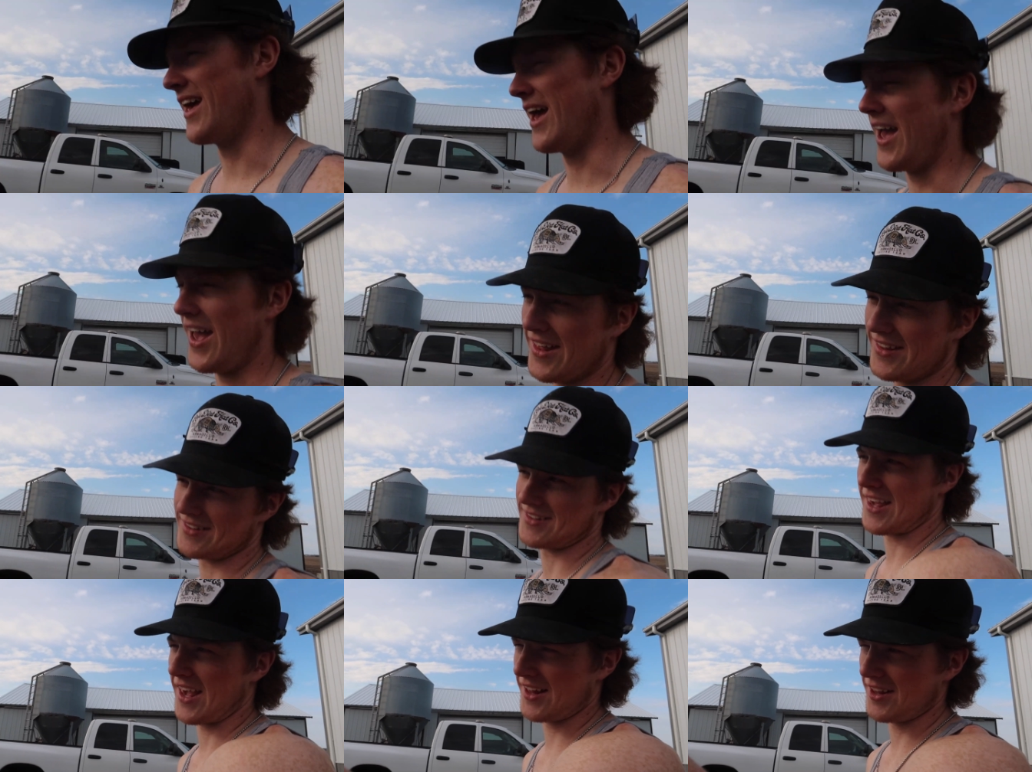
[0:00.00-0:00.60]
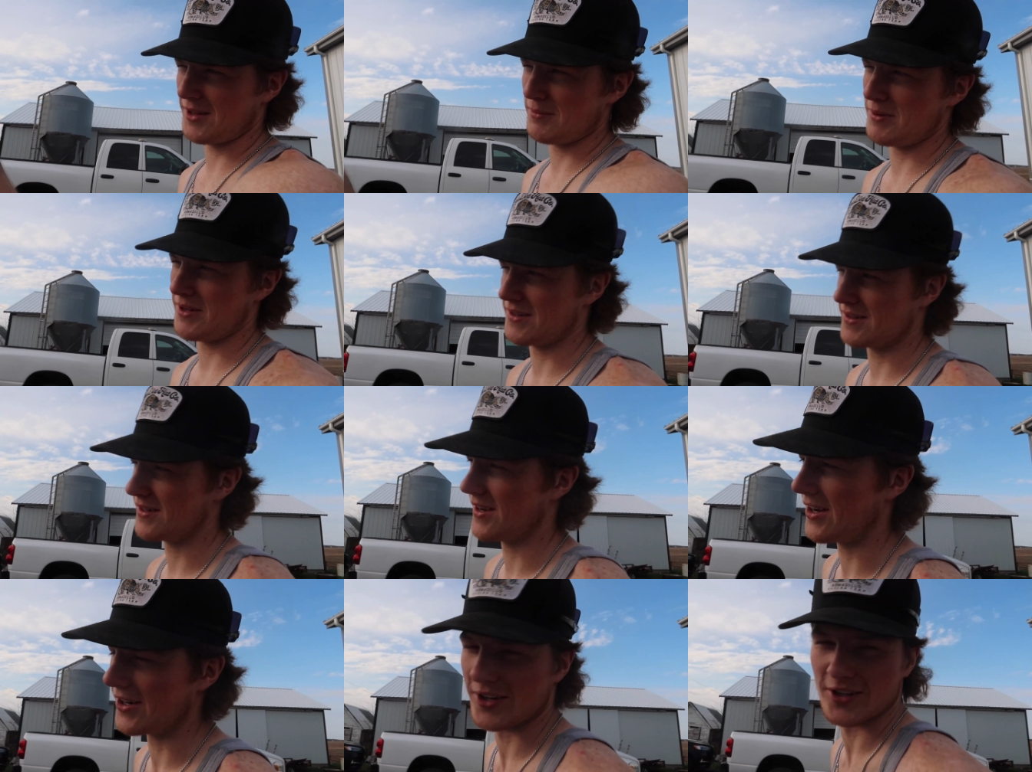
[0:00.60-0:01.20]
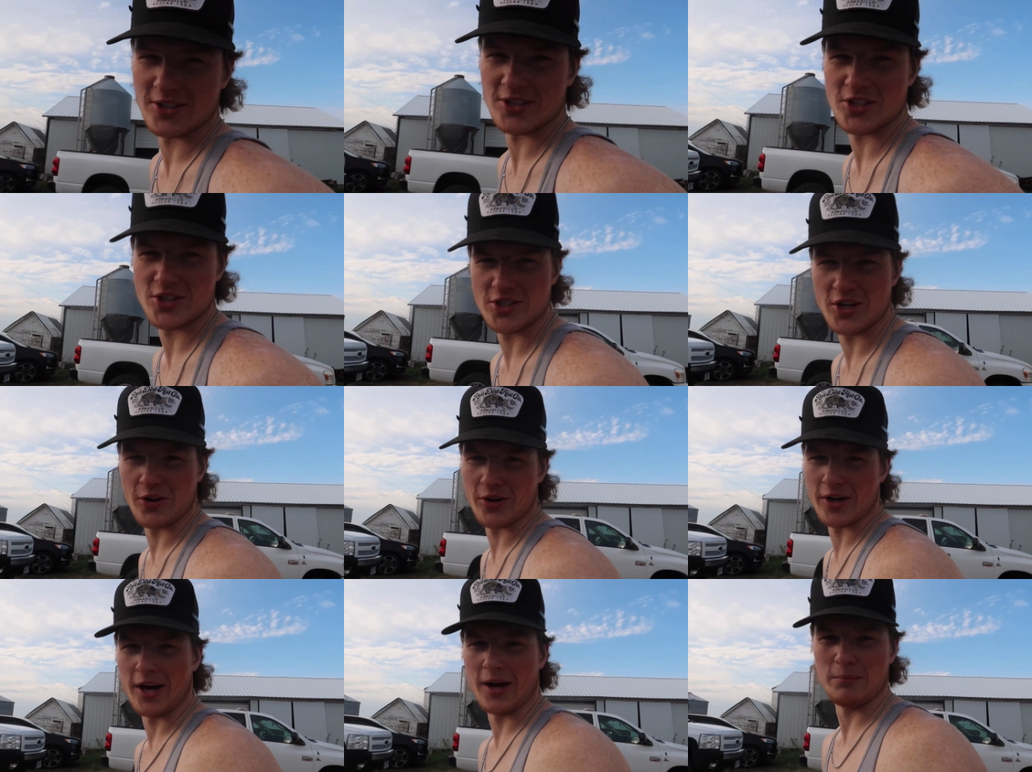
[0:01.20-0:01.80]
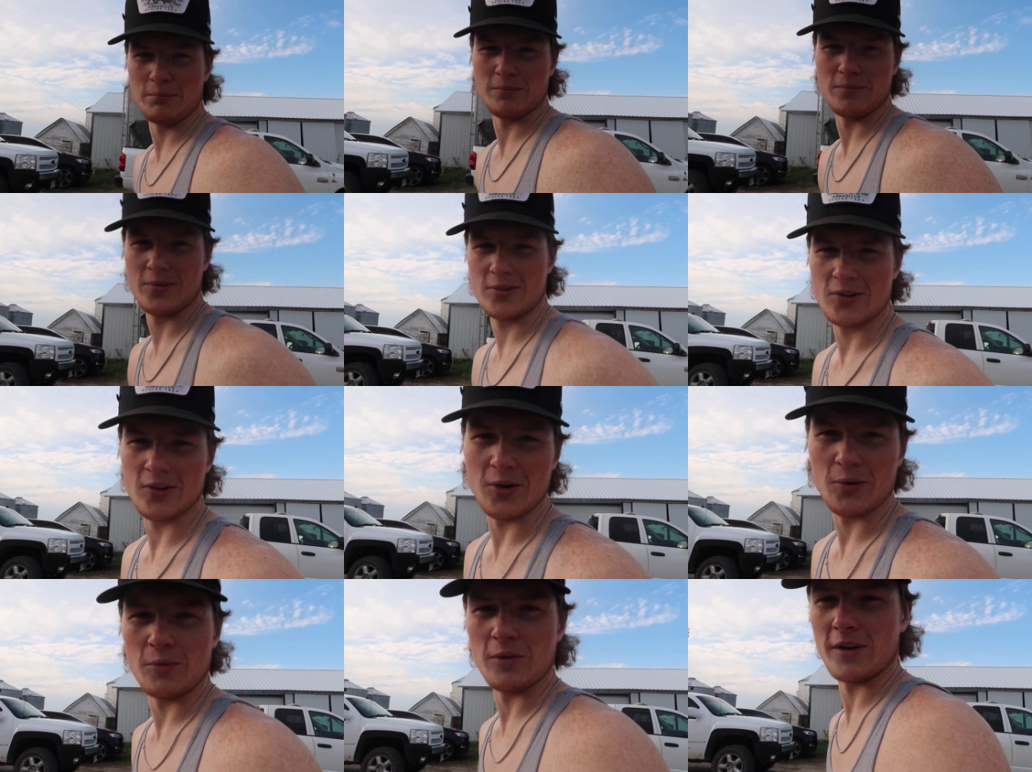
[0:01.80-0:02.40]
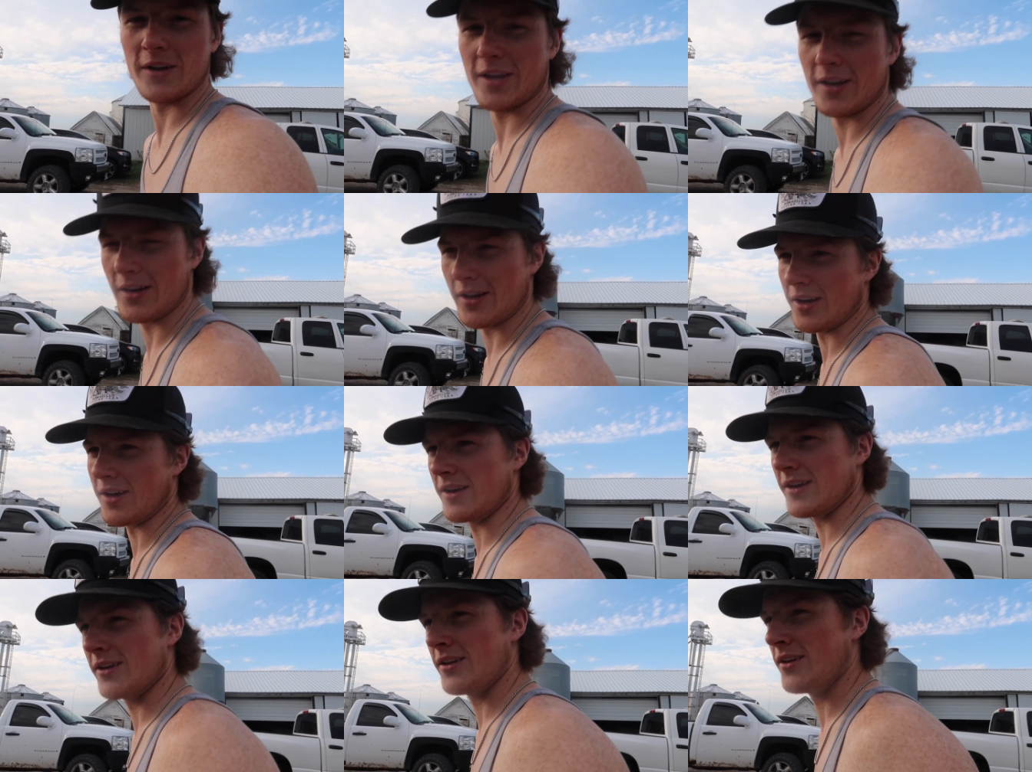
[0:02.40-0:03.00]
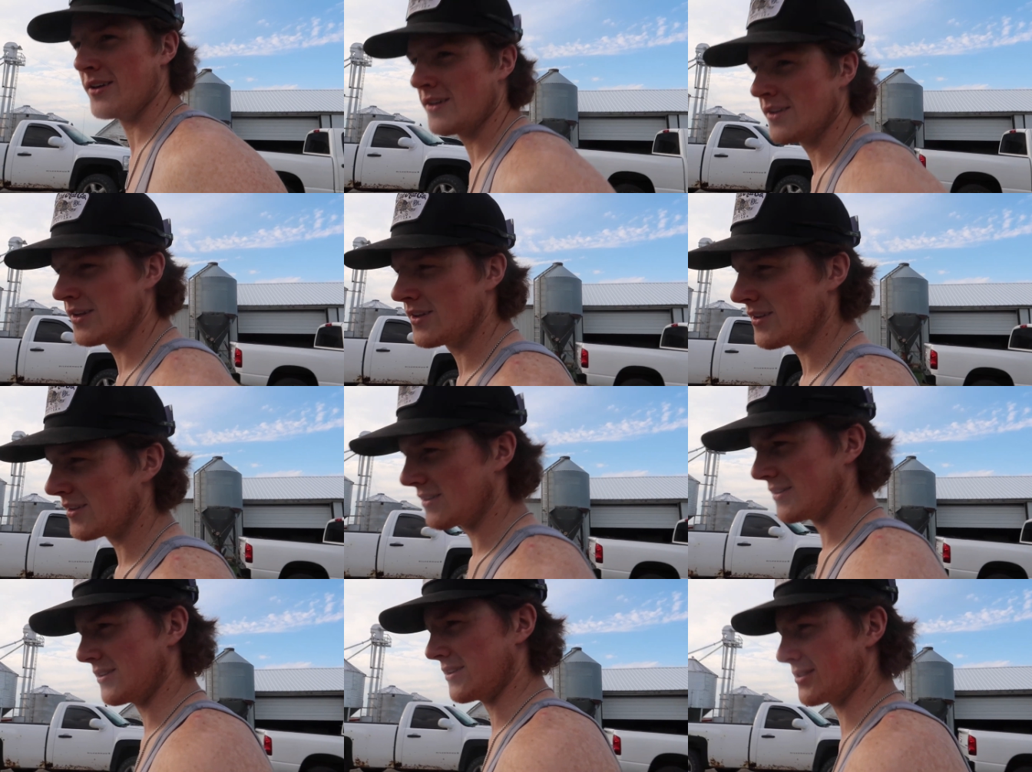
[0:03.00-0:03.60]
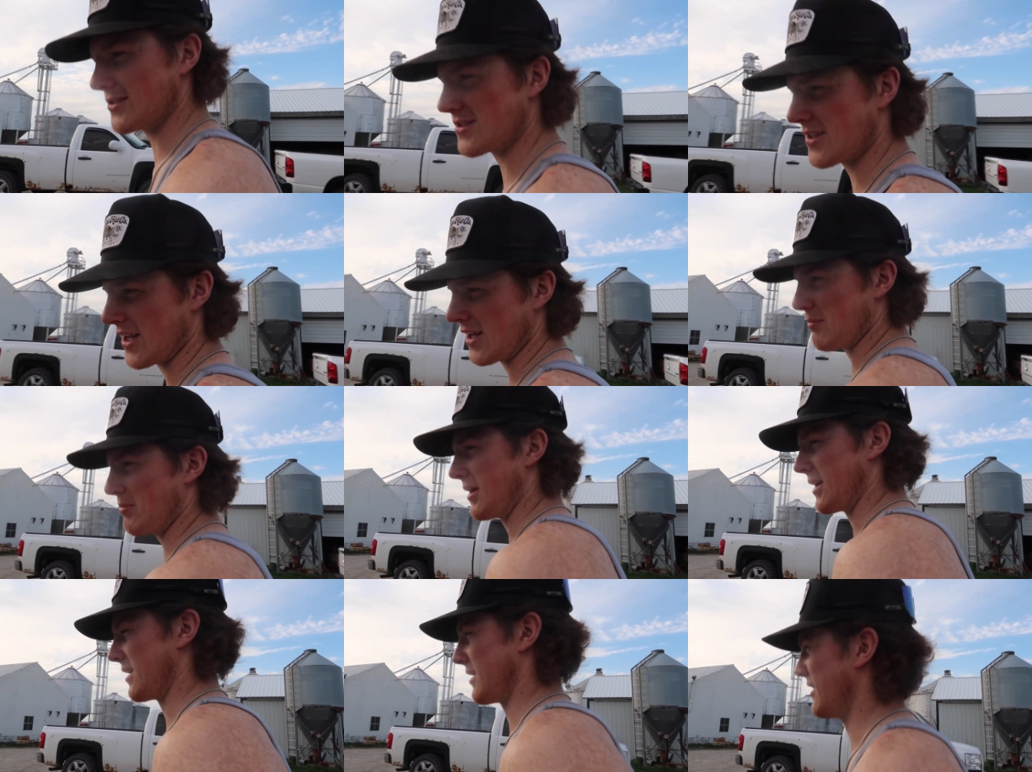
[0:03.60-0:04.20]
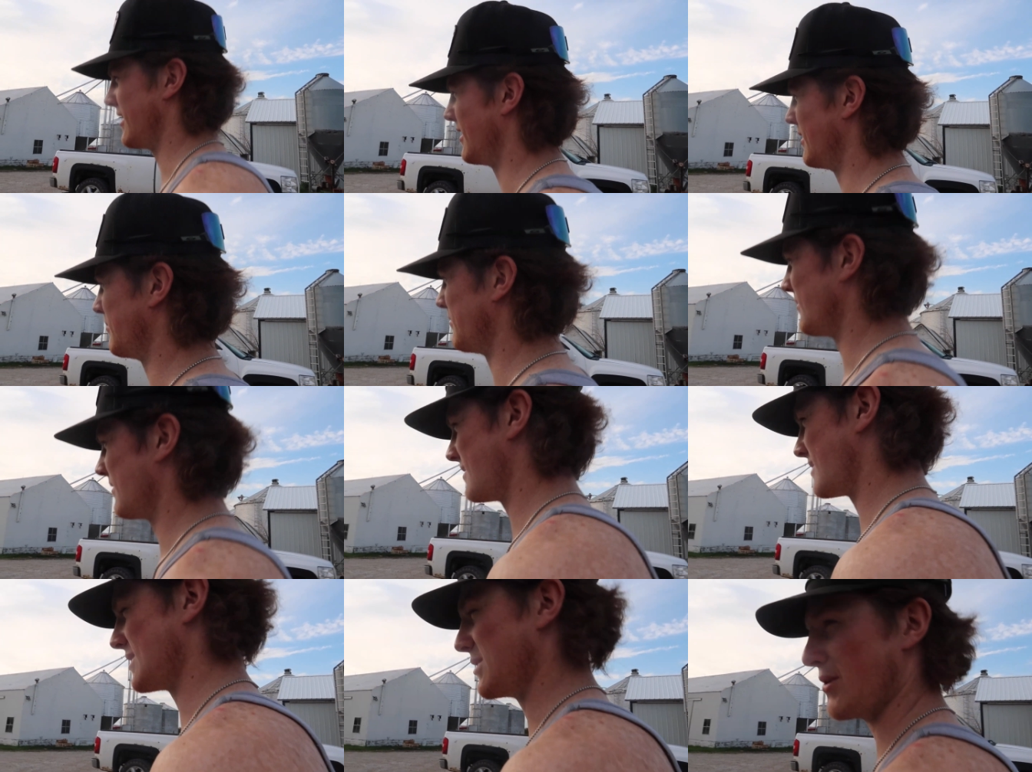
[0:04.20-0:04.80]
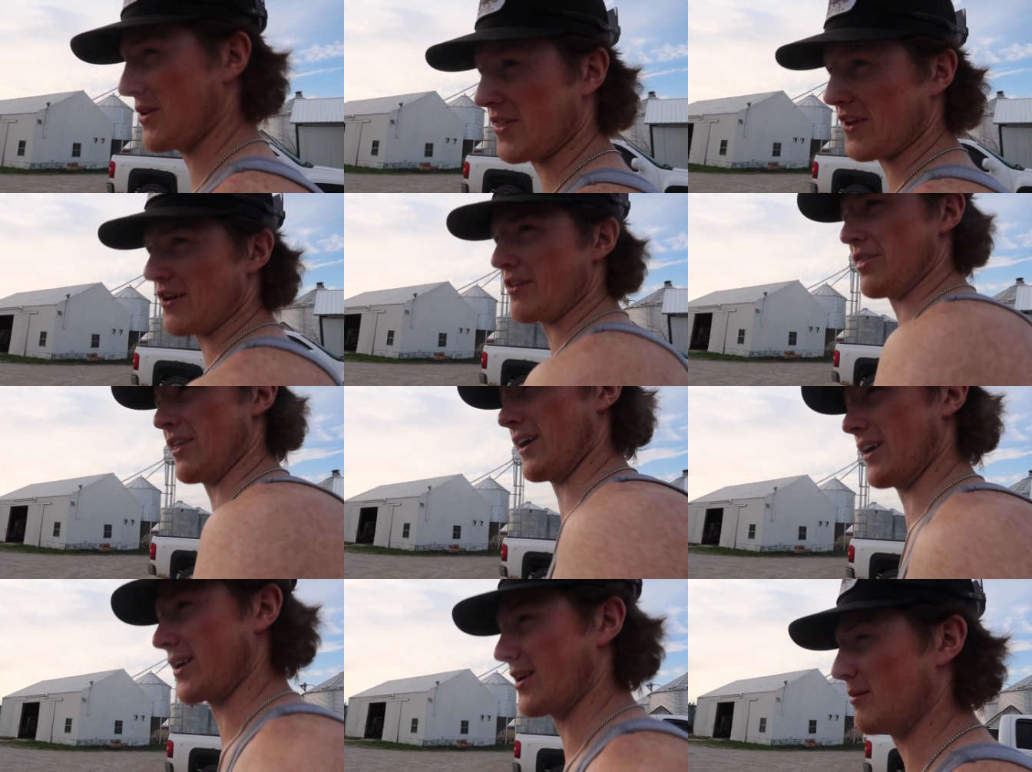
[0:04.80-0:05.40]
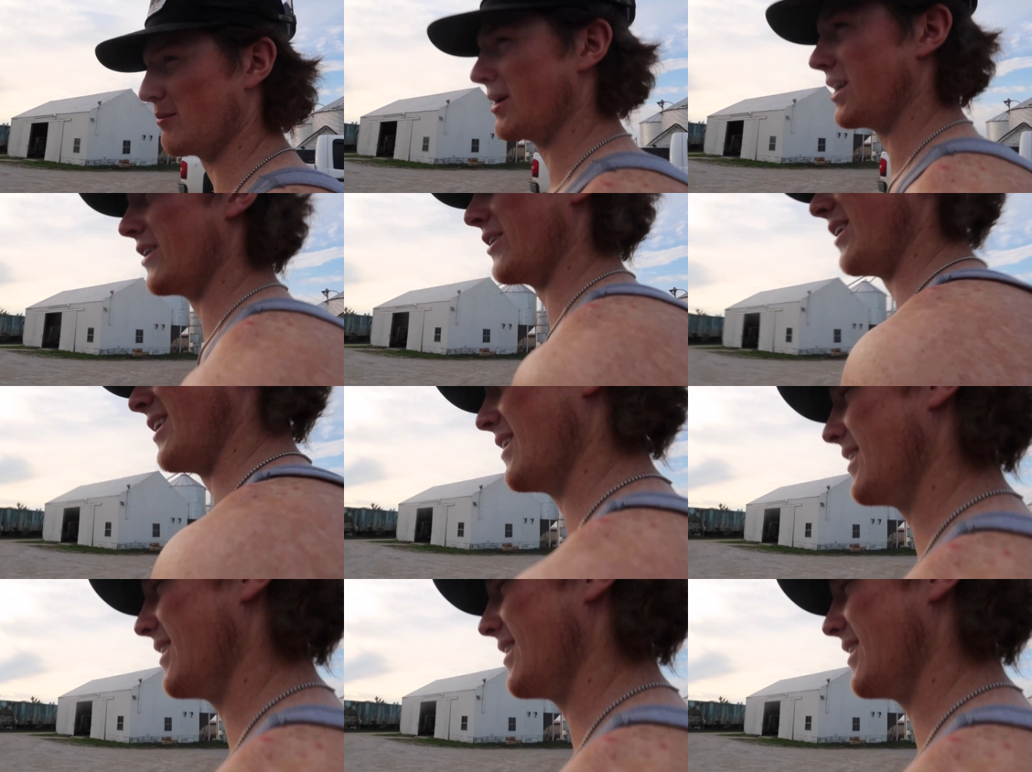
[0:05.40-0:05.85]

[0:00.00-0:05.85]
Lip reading: And Caleb and Hunter just showed up, so we'll get a little sneak peek of them, see what they're thinking about it.